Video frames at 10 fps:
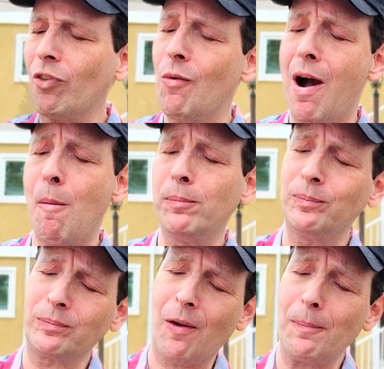Wow.
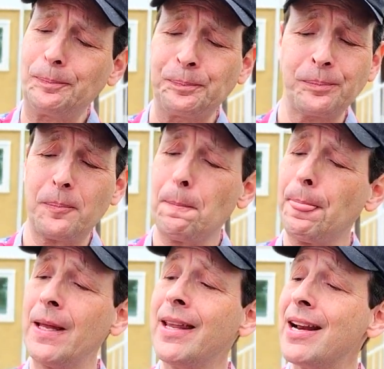
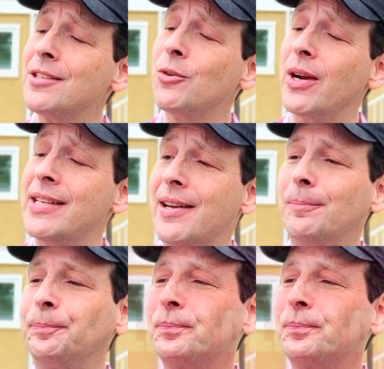That is crazy.